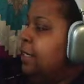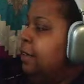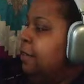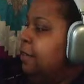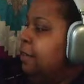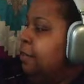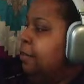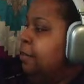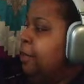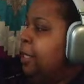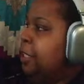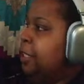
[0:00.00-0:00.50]

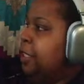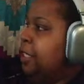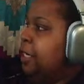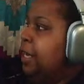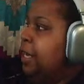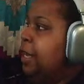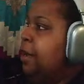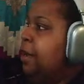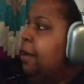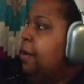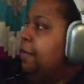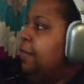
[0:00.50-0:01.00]
information.
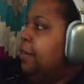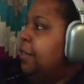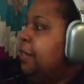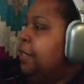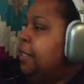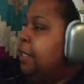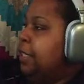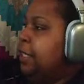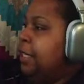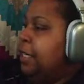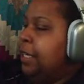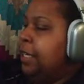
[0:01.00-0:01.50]

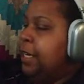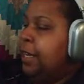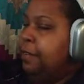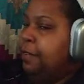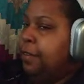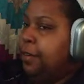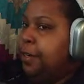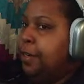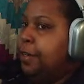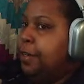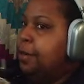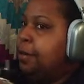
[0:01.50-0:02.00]
However, you
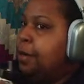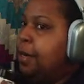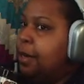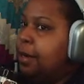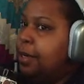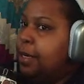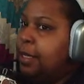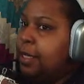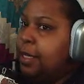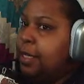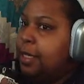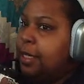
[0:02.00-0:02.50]
never know how
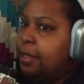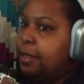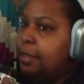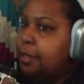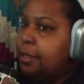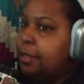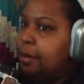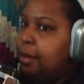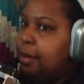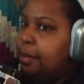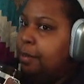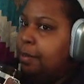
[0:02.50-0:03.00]
good those
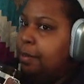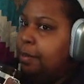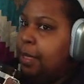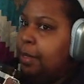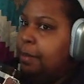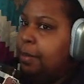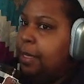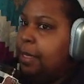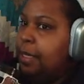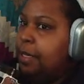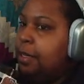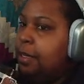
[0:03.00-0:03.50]
are going to be,
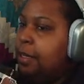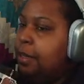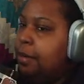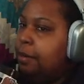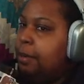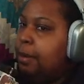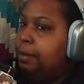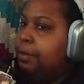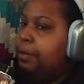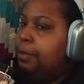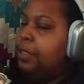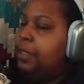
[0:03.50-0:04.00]
because if you
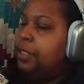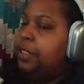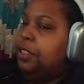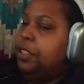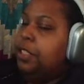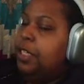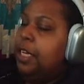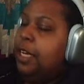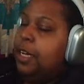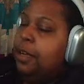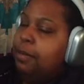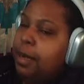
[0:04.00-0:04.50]
remember with the
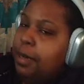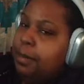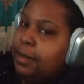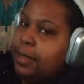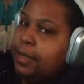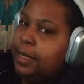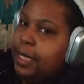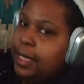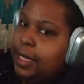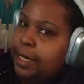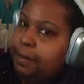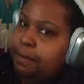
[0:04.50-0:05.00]
Czech
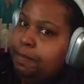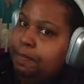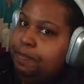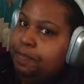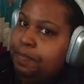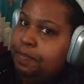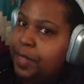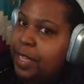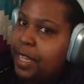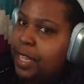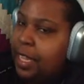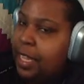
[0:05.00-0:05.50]
website,
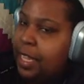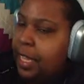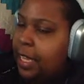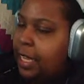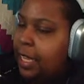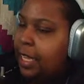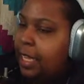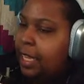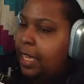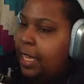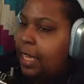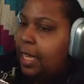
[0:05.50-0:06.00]

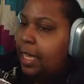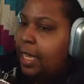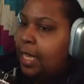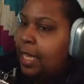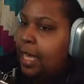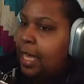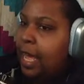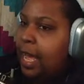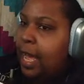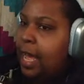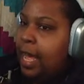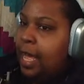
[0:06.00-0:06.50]

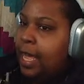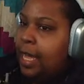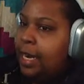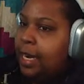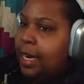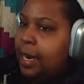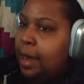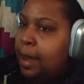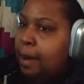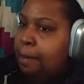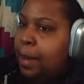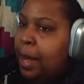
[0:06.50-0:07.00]
it had
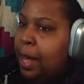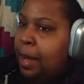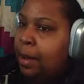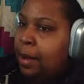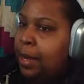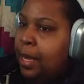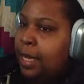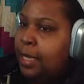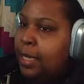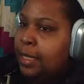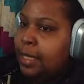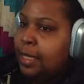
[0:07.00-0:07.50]

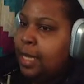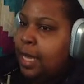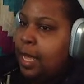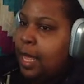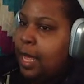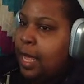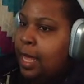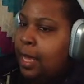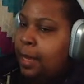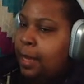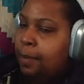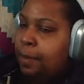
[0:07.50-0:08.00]
about as
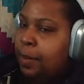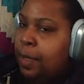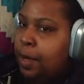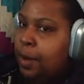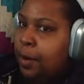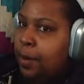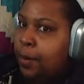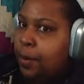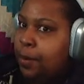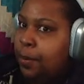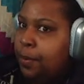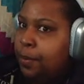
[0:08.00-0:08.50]

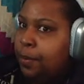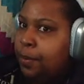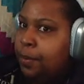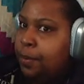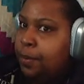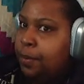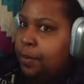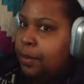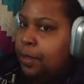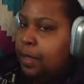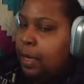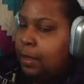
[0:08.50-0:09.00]
APO
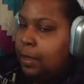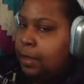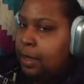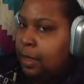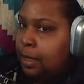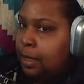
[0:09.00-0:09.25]
I'll